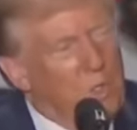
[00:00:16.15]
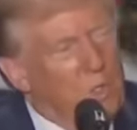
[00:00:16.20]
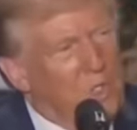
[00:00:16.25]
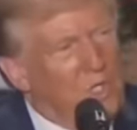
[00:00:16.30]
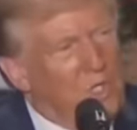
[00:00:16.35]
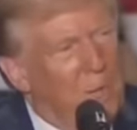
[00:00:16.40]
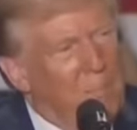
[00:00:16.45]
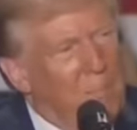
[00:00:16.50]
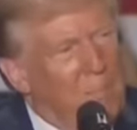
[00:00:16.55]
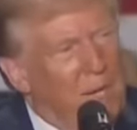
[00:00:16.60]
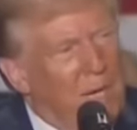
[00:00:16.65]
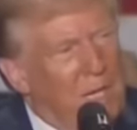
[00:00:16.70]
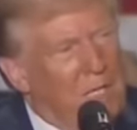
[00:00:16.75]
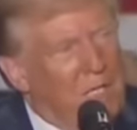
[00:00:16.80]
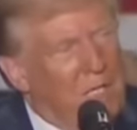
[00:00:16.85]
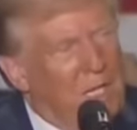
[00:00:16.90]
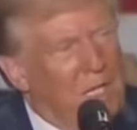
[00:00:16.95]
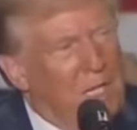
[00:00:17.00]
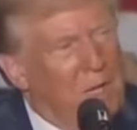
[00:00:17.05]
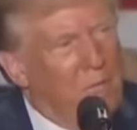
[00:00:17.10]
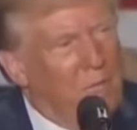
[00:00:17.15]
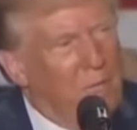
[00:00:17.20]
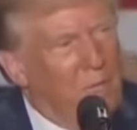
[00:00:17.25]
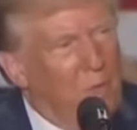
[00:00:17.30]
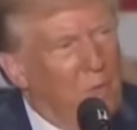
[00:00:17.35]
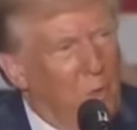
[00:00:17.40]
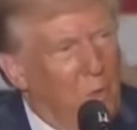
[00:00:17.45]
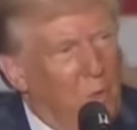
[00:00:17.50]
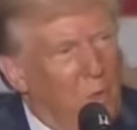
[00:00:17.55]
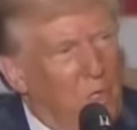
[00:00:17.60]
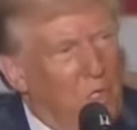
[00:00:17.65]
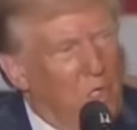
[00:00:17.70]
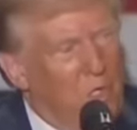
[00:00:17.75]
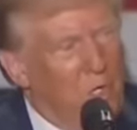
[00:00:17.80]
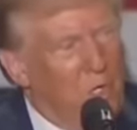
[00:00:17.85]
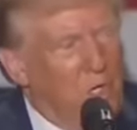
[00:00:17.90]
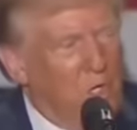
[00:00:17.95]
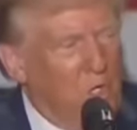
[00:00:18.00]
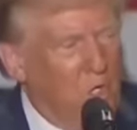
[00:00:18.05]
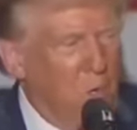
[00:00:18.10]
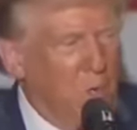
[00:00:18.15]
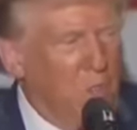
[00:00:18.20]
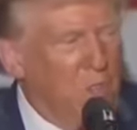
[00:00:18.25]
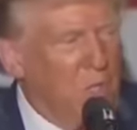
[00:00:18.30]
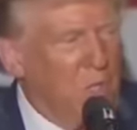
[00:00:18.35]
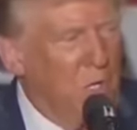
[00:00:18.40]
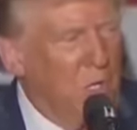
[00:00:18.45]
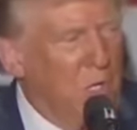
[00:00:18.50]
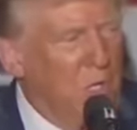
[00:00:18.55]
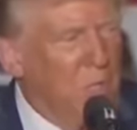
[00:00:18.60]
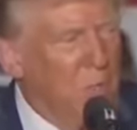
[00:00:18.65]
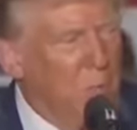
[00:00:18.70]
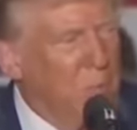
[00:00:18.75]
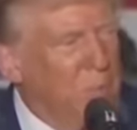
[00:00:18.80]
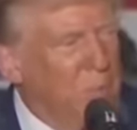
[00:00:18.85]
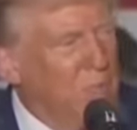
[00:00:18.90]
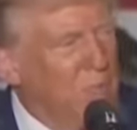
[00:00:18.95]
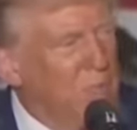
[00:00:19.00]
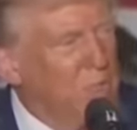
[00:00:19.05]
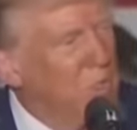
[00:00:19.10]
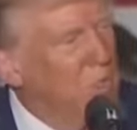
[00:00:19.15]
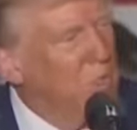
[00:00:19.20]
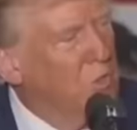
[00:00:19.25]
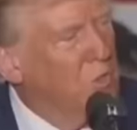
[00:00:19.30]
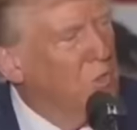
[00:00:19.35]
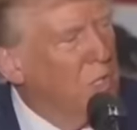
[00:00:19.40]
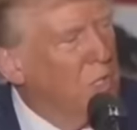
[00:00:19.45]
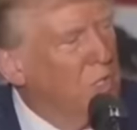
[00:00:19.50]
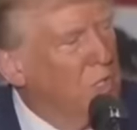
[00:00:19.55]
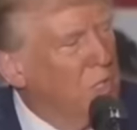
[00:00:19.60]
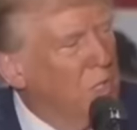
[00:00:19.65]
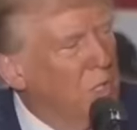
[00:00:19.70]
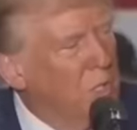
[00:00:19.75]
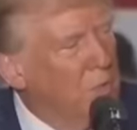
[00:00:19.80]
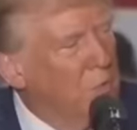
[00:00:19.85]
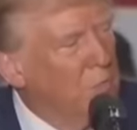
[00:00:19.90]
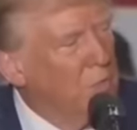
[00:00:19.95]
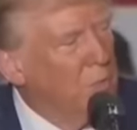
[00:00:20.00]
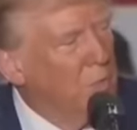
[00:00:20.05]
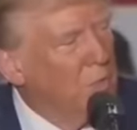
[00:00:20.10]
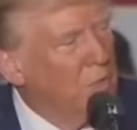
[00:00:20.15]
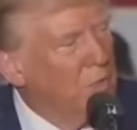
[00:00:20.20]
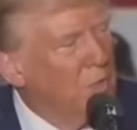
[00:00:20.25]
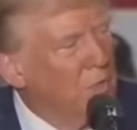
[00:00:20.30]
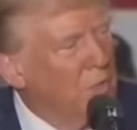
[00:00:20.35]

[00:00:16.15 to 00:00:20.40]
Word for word: Would you say, Mike, that if you were in charge, you would say, oh, please don't touch them, don't